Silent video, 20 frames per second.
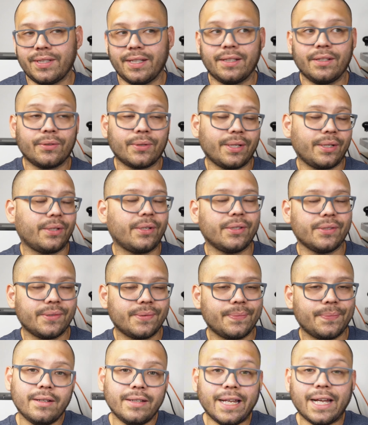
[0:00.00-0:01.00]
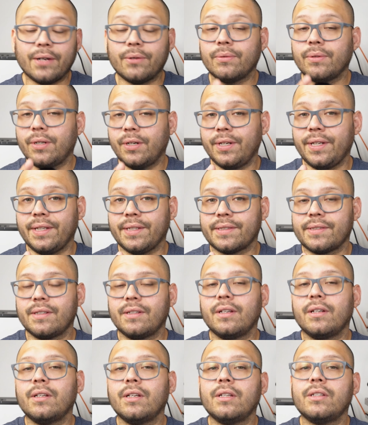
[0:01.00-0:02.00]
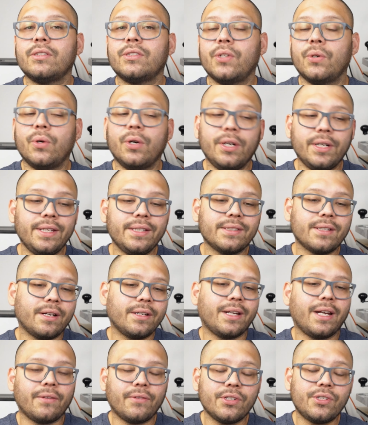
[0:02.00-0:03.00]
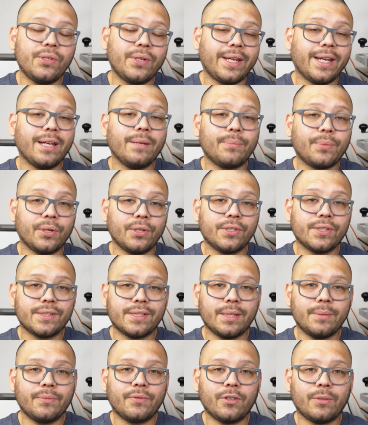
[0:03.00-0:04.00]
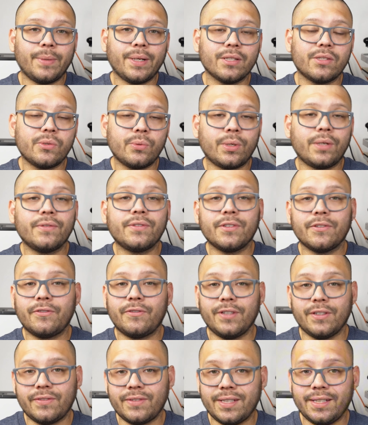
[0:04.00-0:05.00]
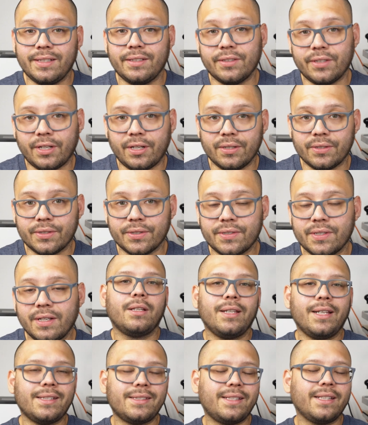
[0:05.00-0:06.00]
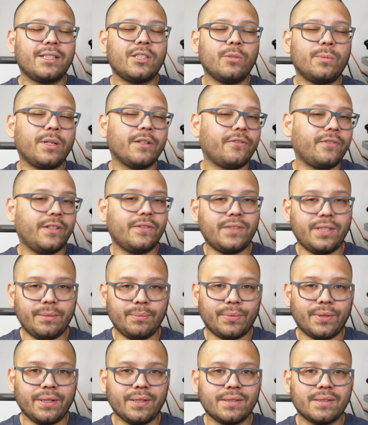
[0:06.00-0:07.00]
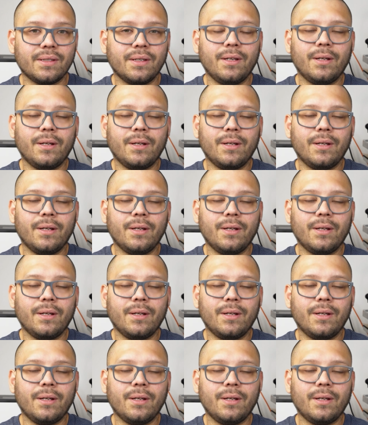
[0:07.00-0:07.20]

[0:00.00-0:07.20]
taking credit cards. Now, hoodies. So hoodies, on average, you can purchase them for about $12 to $15. Let's stick to about $15